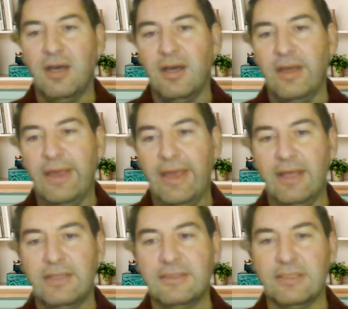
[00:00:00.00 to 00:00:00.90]

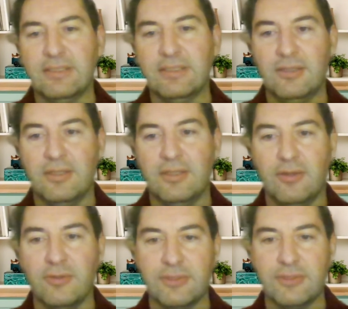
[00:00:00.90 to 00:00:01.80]
And
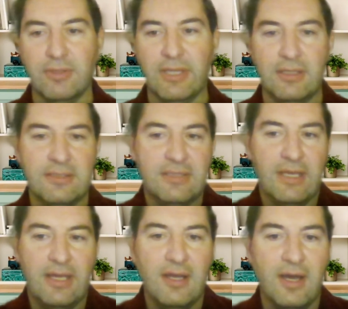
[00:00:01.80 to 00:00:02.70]
also, like, is
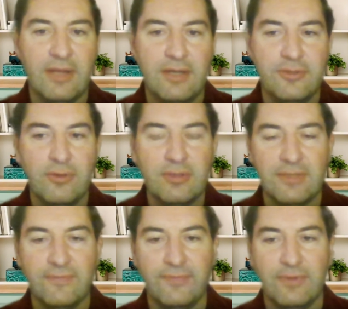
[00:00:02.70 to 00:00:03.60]
there any other
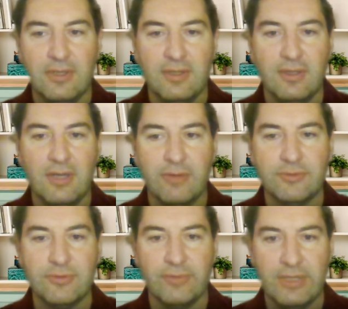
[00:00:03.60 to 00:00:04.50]
alternative how
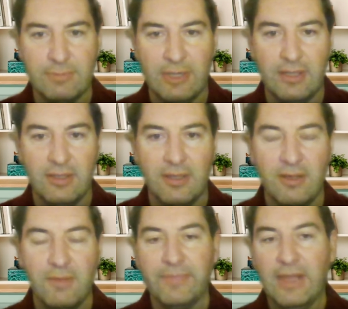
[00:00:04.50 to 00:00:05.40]
to raise money?
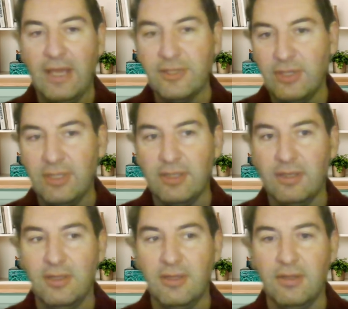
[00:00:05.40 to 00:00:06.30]
Actually,
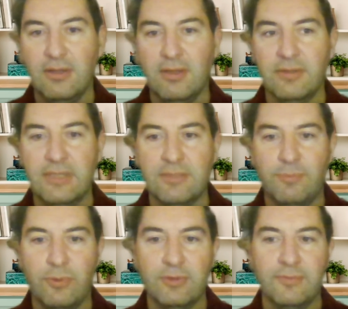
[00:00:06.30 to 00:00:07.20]
there's an
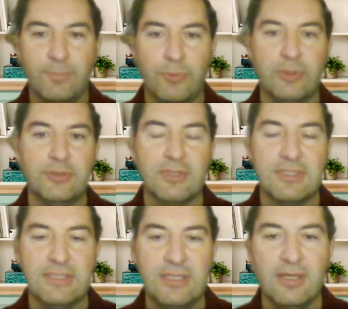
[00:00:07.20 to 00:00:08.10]
important point to
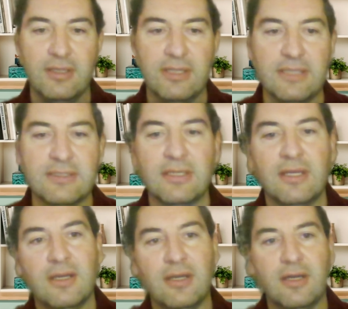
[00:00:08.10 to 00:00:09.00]
consider that
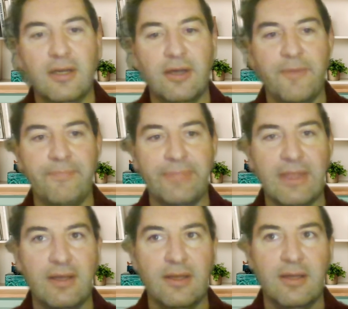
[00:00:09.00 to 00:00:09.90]

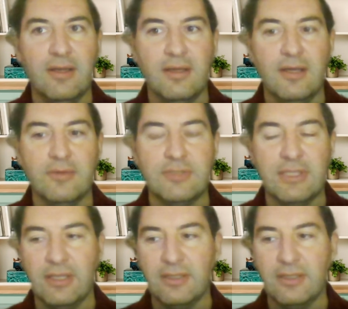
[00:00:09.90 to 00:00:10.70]
how to say, like,